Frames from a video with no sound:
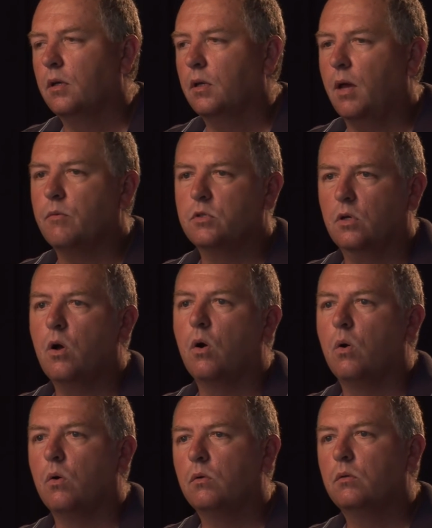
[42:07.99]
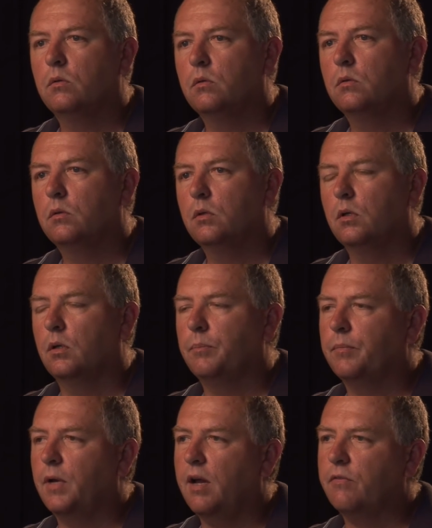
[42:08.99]
And that was the goal.
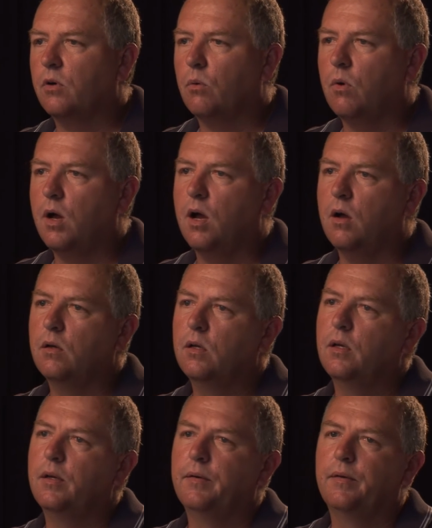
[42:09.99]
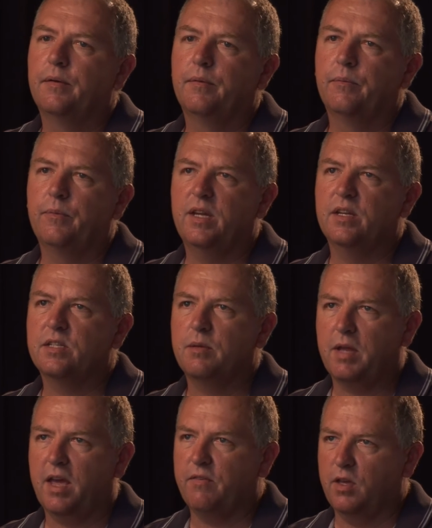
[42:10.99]
After a while, we didn't
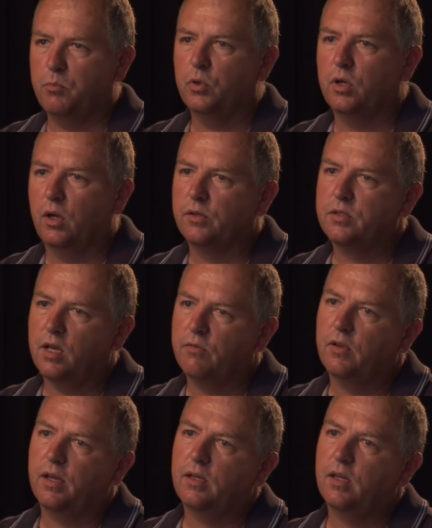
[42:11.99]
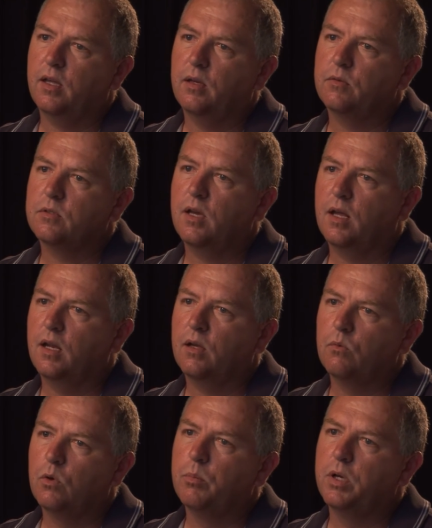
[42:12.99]
seem to have input on stuff like that. It was kind of
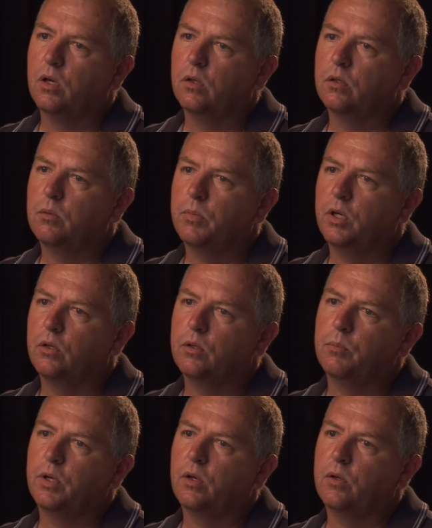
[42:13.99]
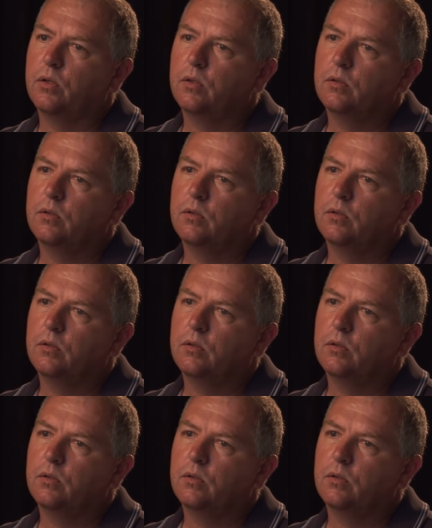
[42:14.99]
like, we'll build and build and build.